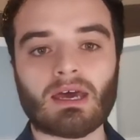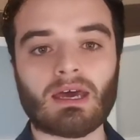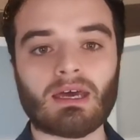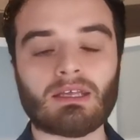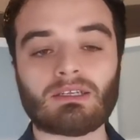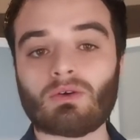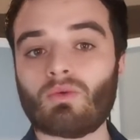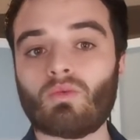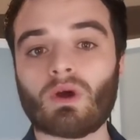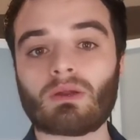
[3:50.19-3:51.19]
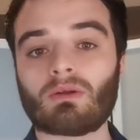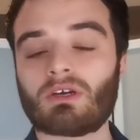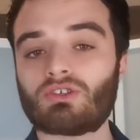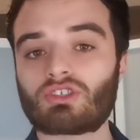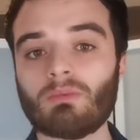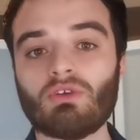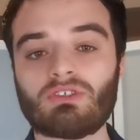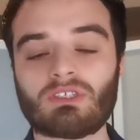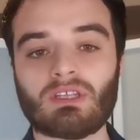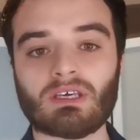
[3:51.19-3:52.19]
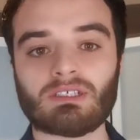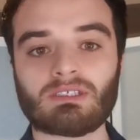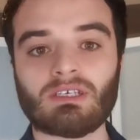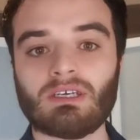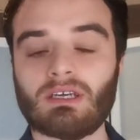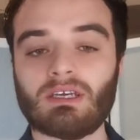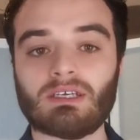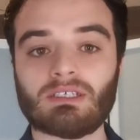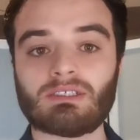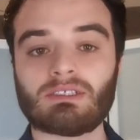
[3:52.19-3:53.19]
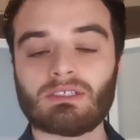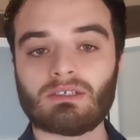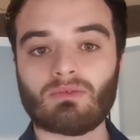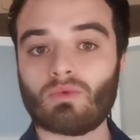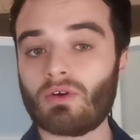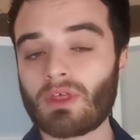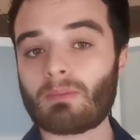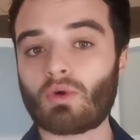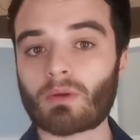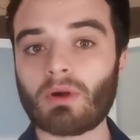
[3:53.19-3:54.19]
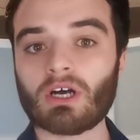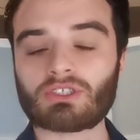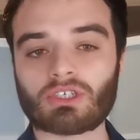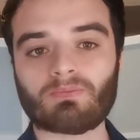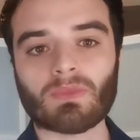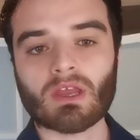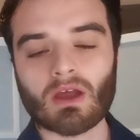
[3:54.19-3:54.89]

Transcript: And what contributes to this is, well, that poor posture.